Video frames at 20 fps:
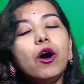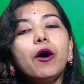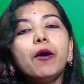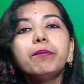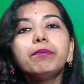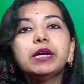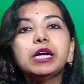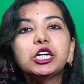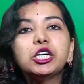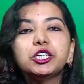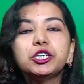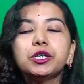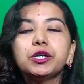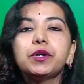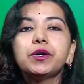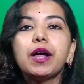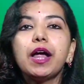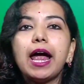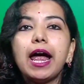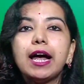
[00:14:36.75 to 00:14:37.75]
of
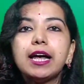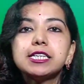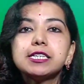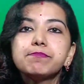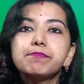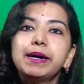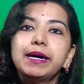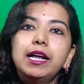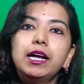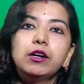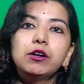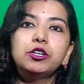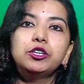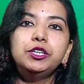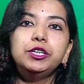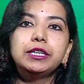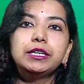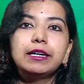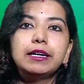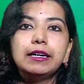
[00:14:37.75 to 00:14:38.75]
teacher as
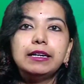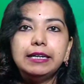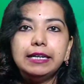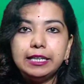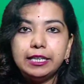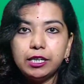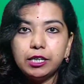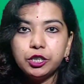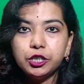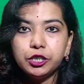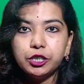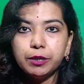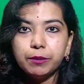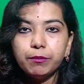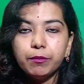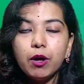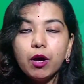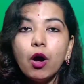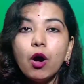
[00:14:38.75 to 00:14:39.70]
pedagogical leadership,